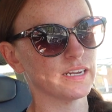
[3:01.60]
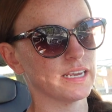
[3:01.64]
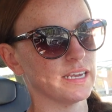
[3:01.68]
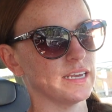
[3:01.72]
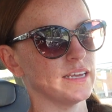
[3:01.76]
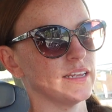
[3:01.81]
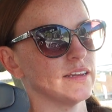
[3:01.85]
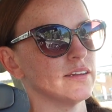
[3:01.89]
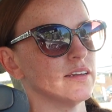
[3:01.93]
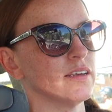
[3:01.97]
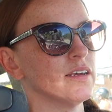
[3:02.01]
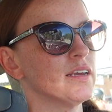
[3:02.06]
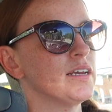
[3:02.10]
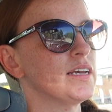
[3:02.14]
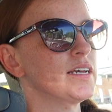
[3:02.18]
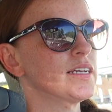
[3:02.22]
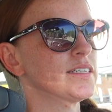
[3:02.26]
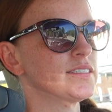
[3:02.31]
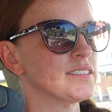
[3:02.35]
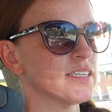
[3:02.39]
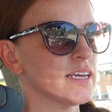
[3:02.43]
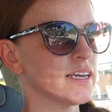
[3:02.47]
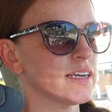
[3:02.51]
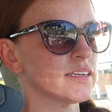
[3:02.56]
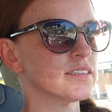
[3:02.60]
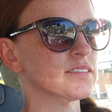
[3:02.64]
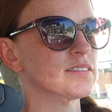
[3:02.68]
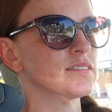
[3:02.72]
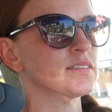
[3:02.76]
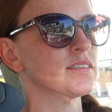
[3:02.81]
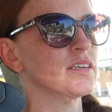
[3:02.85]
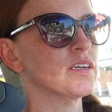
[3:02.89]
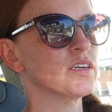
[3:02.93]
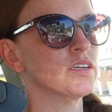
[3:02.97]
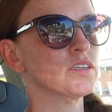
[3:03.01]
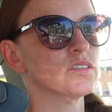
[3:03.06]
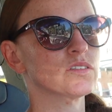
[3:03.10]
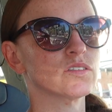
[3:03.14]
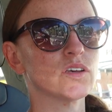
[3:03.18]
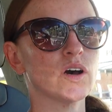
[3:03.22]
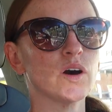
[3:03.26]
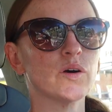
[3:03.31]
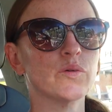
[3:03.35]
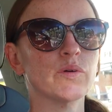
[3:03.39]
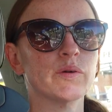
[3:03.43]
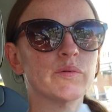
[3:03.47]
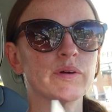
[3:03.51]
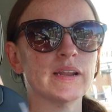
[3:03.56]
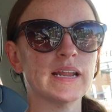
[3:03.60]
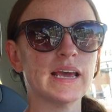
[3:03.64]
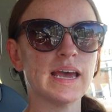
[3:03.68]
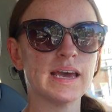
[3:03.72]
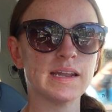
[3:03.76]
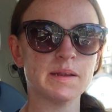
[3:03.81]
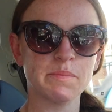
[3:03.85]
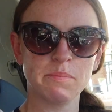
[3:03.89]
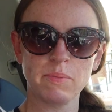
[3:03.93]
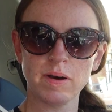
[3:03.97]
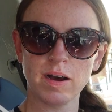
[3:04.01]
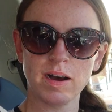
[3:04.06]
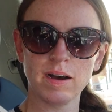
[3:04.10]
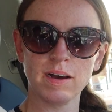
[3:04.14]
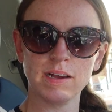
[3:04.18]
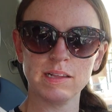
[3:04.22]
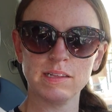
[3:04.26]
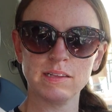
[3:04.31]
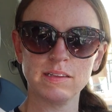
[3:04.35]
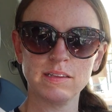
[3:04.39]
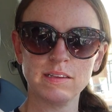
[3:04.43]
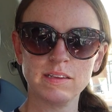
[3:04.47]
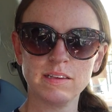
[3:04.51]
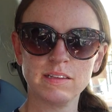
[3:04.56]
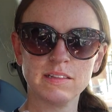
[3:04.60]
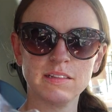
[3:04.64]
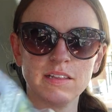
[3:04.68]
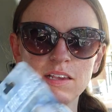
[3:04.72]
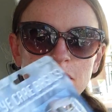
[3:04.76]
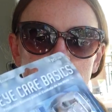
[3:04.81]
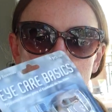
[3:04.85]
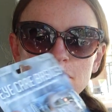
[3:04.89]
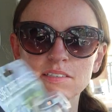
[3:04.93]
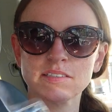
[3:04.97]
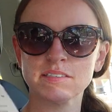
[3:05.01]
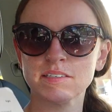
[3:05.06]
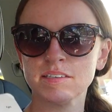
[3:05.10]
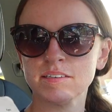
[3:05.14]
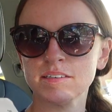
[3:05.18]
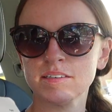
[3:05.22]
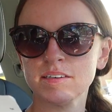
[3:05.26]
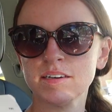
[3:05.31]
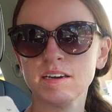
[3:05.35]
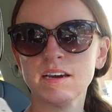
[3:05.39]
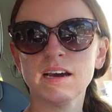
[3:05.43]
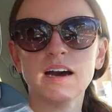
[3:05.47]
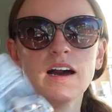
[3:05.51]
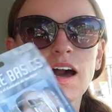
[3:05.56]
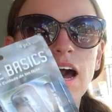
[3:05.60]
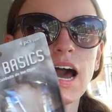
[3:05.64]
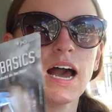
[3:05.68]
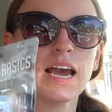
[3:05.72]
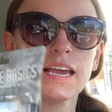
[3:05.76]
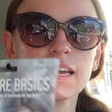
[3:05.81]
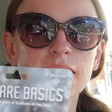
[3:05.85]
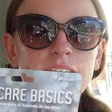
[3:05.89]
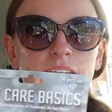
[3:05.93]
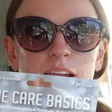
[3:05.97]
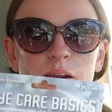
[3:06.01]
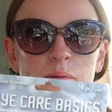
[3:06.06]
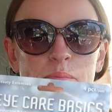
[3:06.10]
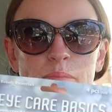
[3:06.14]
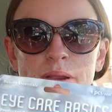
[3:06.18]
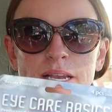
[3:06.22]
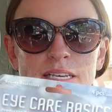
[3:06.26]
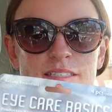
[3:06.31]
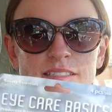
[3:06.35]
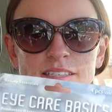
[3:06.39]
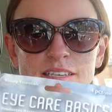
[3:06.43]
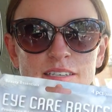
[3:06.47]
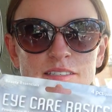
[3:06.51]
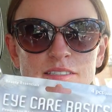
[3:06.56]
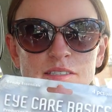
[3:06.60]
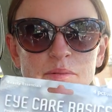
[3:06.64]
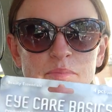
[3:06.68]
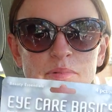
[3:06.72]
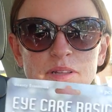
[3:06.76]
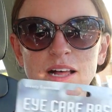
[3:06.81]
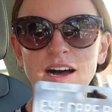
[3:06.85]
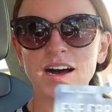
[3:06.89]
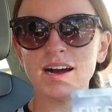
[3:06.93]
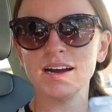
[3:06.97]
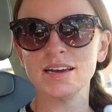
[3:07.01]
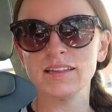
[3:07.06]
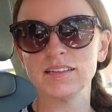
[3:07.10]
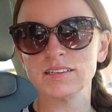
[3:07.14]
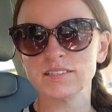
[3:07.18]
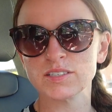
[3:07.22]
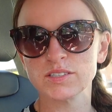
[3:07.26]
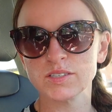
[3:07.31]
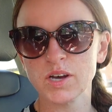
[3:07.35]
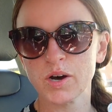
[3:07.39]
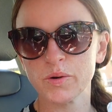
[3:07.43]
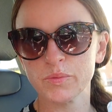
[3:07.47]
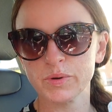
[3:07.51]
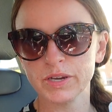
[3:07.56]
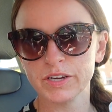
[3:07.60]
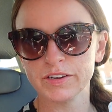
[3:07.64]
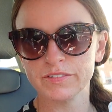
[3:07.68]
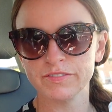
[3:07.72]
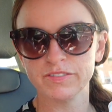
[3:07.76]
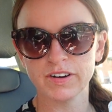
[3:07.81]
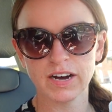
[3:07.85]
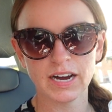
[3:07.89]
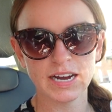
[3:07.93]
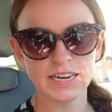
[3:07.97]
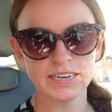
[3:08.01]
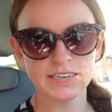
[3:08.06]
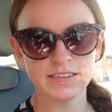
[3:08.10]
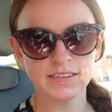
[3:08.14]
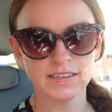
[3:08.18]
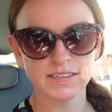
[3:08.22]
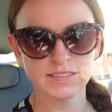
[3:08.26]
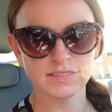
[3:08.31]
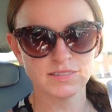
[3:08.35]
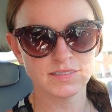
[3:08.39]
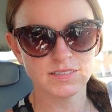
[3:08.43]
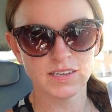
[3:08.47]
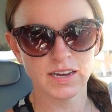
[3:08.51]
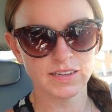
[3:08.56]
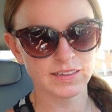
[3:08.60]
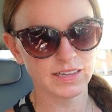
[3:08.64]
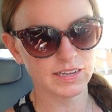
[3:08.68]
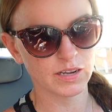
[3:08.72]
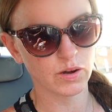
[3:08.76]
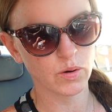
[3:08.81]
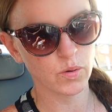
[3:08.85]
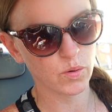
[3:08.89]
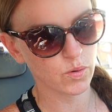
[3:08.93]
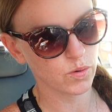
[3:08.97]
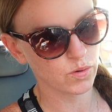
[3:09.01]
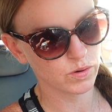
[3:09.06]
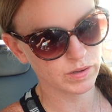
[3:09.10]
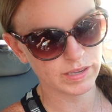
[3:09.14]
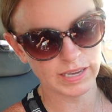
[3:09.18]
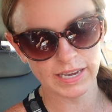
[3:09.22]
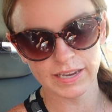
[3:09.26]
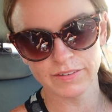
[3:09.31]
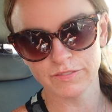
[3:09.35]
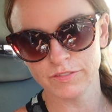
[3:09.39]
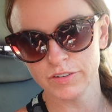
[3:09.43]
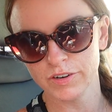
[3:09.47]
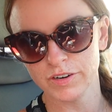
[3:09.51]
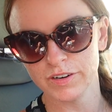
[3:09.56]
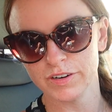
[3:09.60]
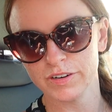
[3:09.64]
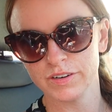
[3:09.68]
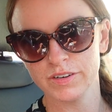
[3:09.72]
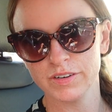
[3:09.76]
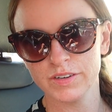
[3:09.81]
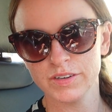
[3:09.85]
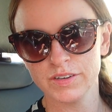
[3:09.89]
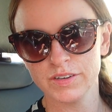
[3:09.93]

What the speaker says: in ticks. So we went ahead and bought this eye care basic supply. This is all we could find. It's got like a whole kit for